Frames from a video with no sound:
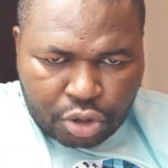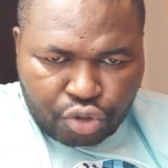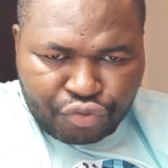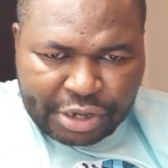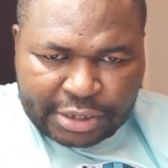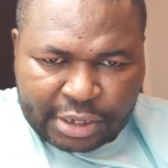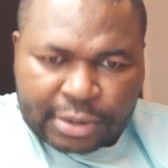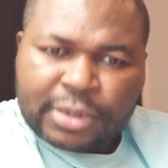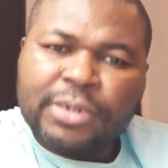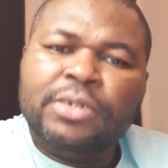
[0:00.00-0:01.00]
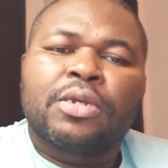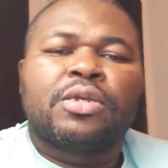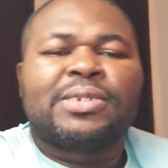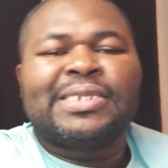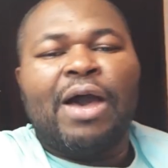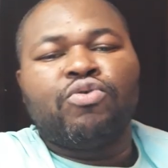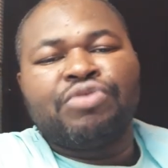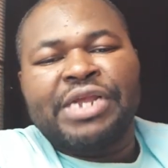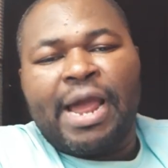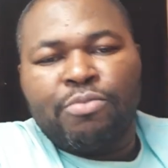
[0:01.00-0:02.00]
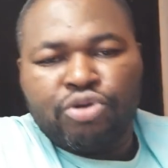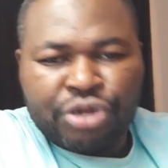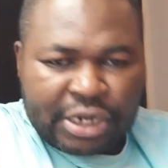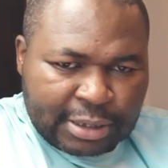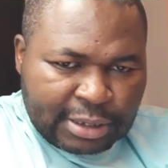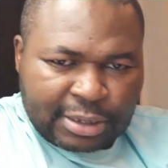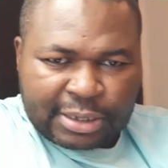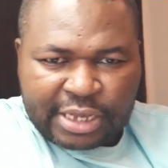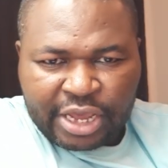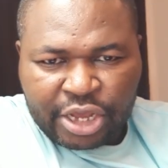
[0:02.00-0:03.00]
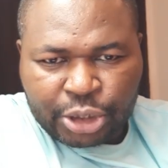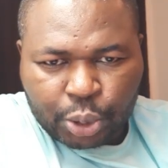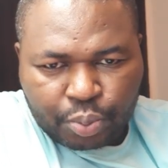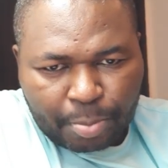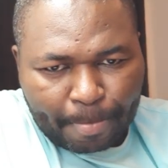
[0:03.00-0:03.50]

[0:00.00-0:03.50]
Greetings, Southern Cameroonians. This is King Achum.